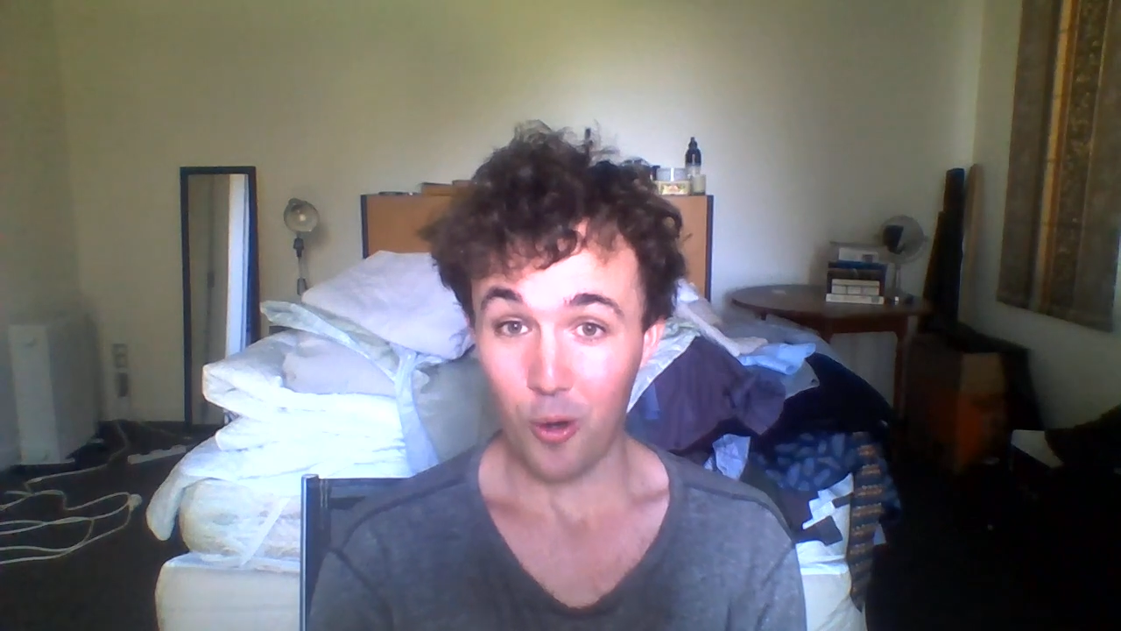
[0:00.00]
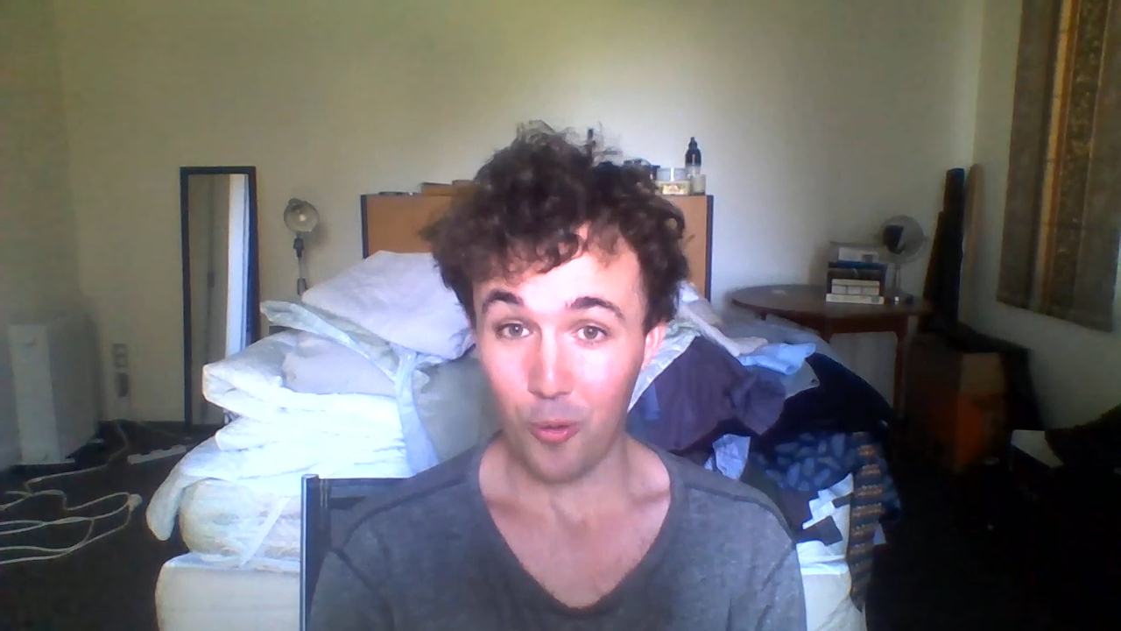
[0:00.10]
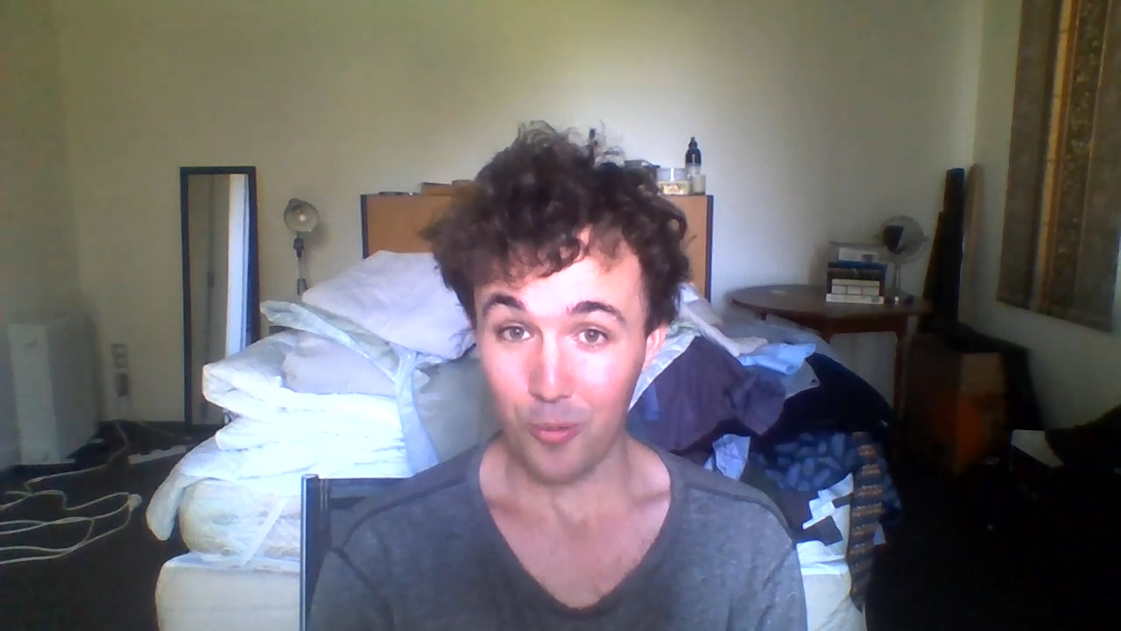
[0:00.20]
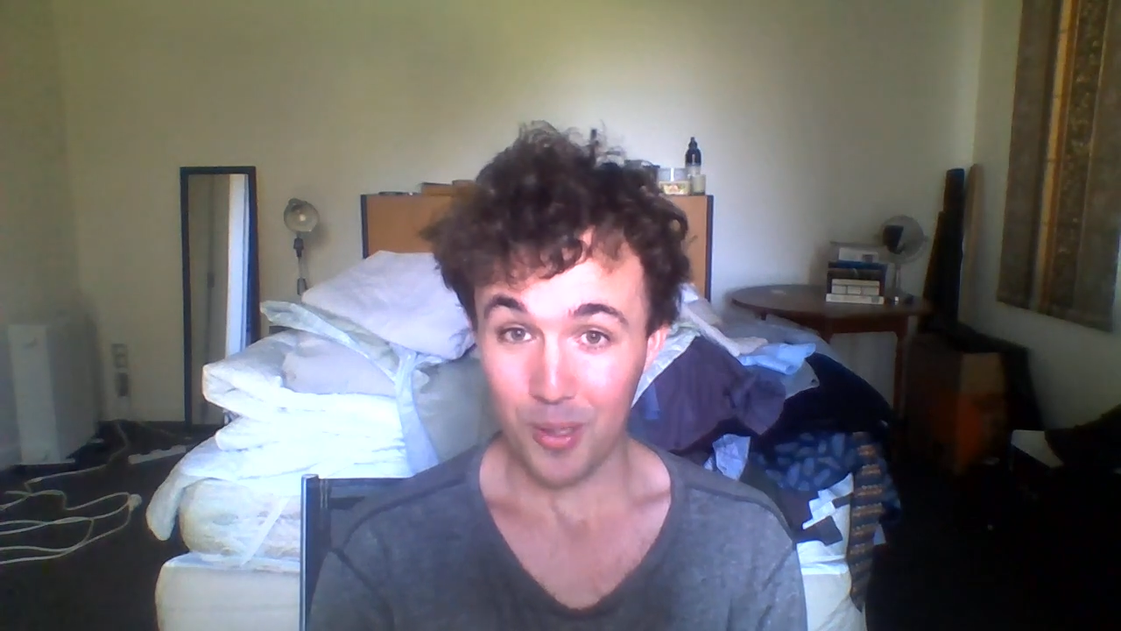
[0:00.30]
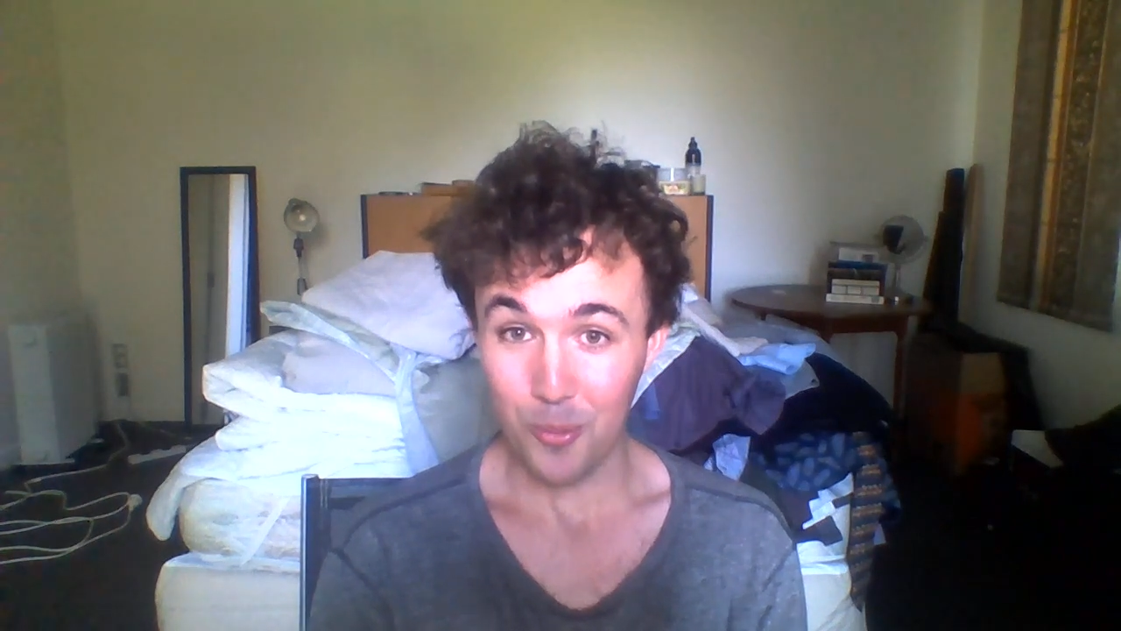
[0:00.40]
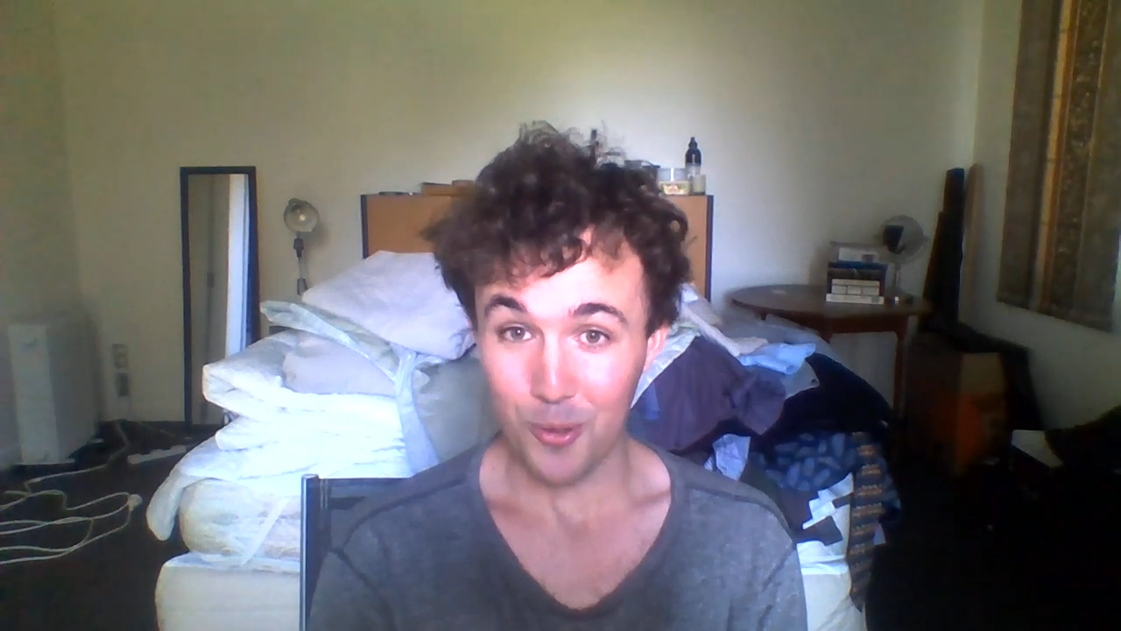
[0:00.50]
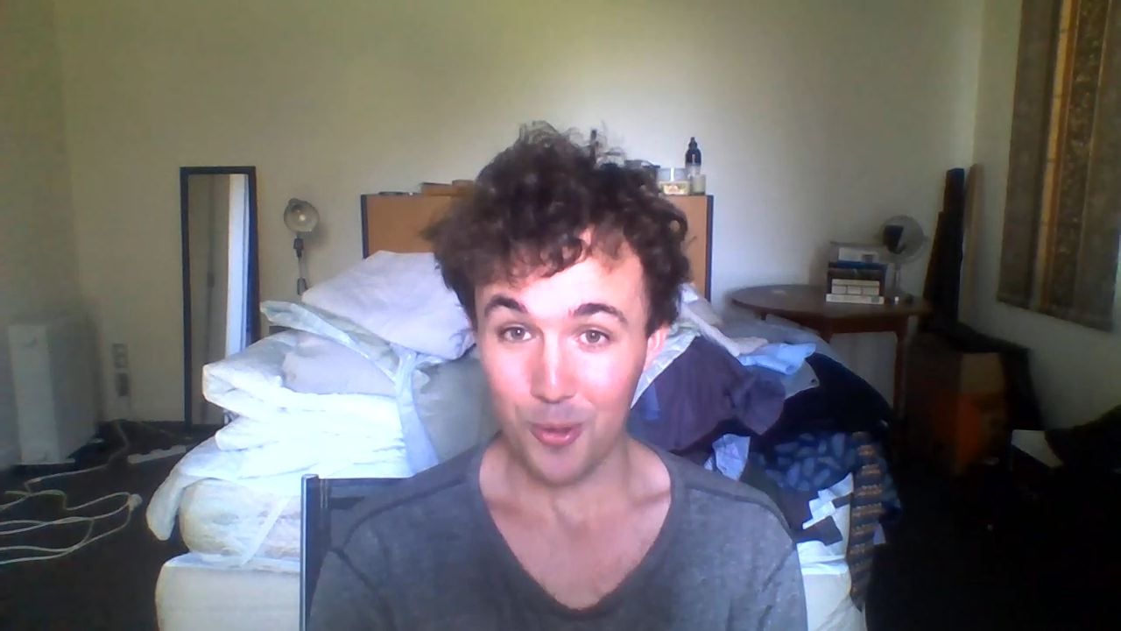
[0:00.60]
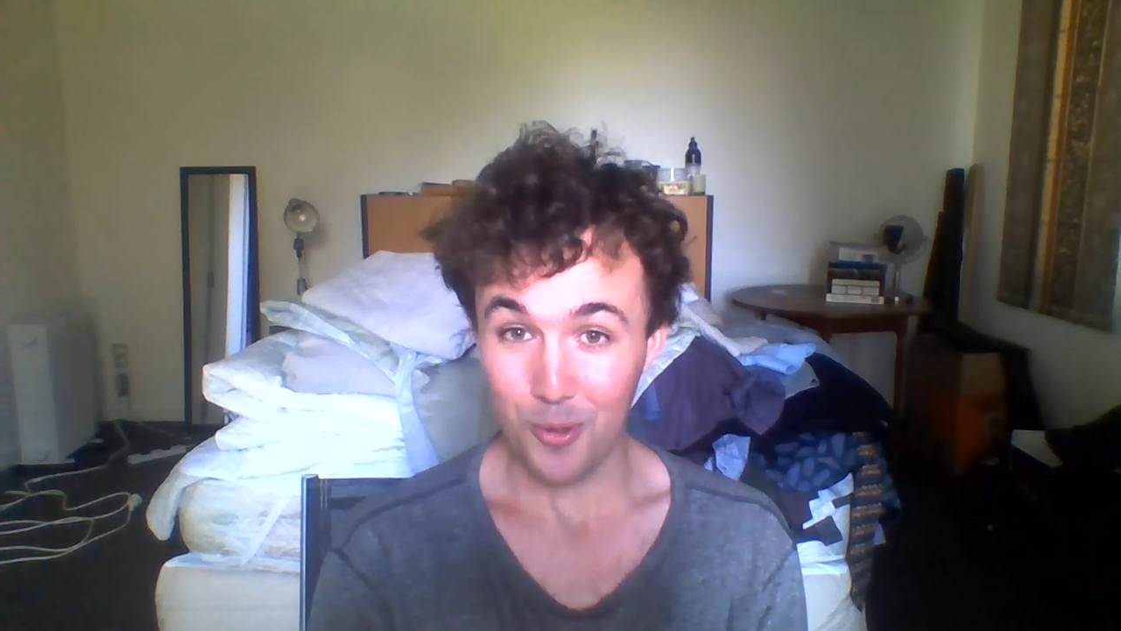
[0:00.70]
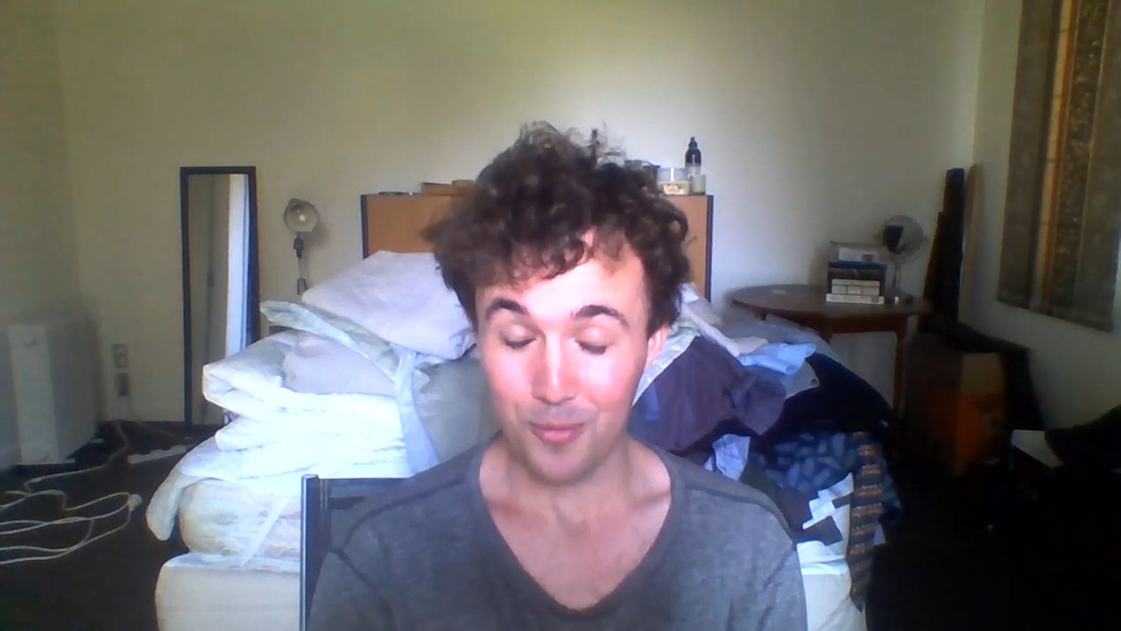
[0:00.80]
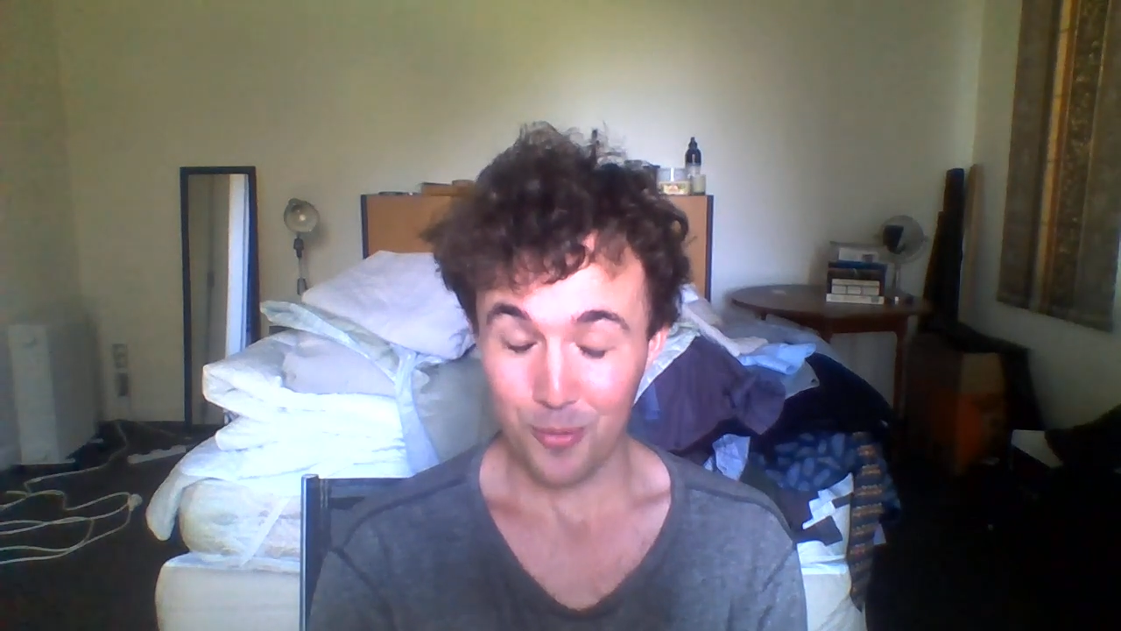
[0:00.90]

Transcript: Holy Word